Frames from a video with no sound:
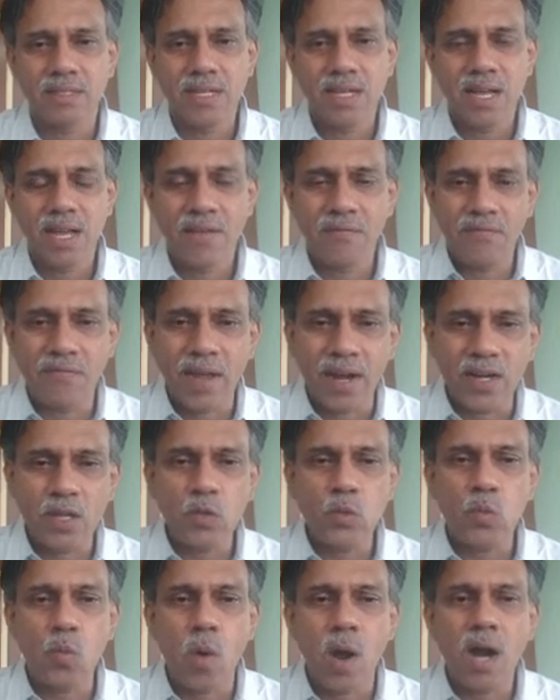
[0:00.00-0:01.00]
That
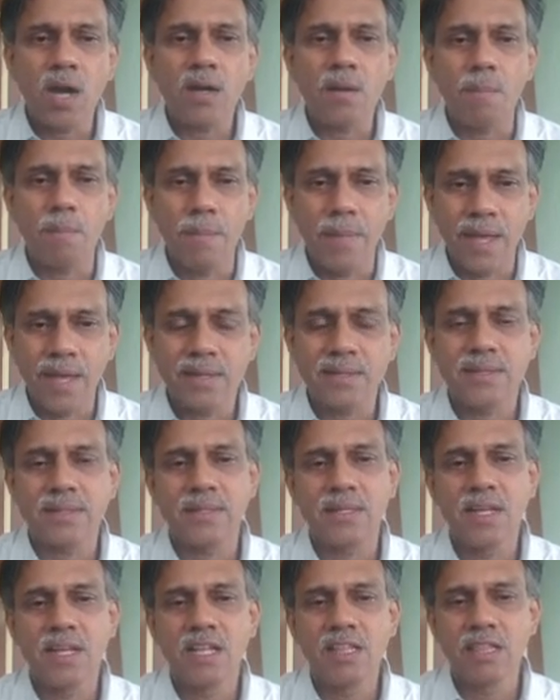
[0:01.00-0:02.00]
is what
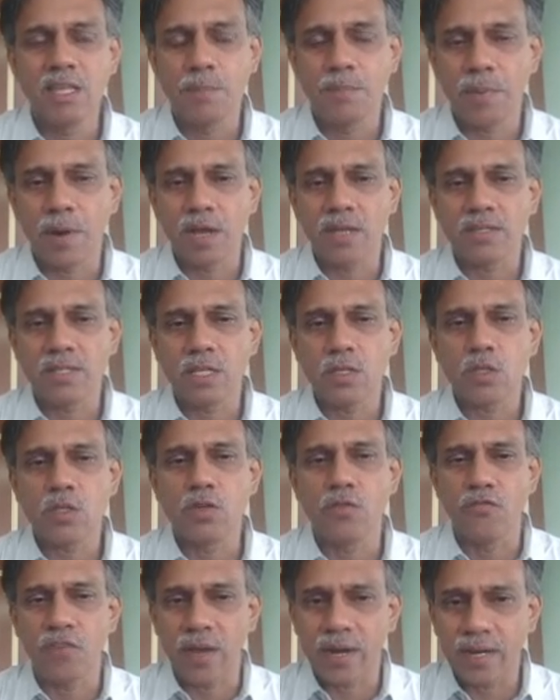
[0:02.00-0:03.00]
makes the process to
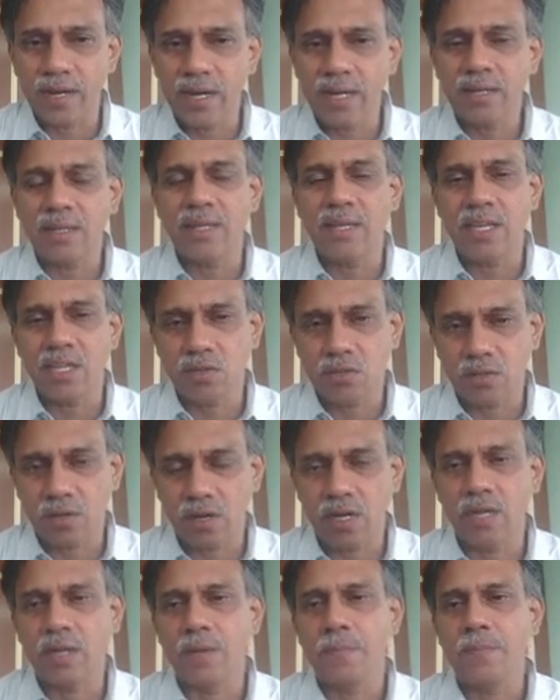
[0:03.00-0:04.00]
forget history,